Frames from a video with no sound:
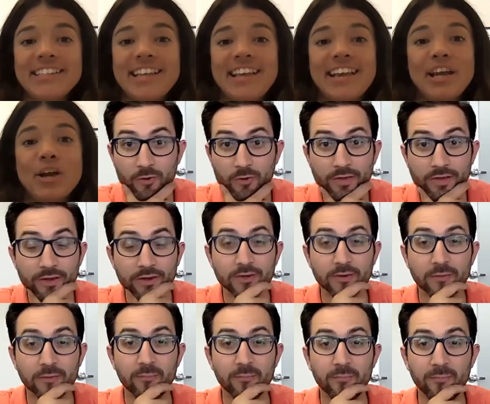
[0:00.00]
Like, we
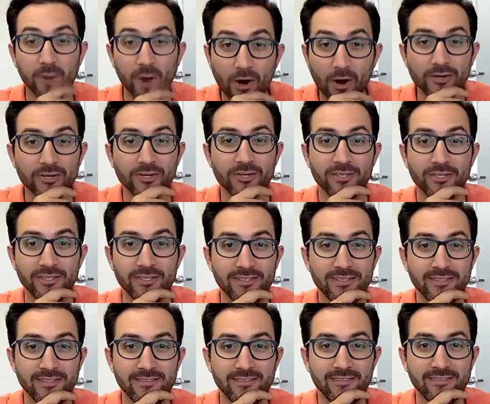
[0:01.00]
just, why don't
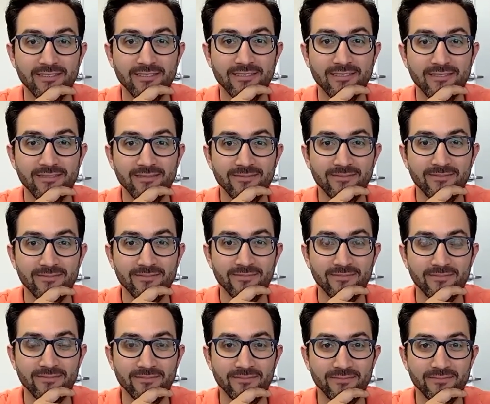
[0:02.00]
we all just be
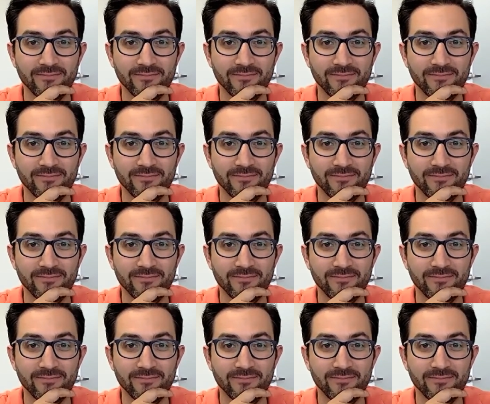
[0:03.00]
nice,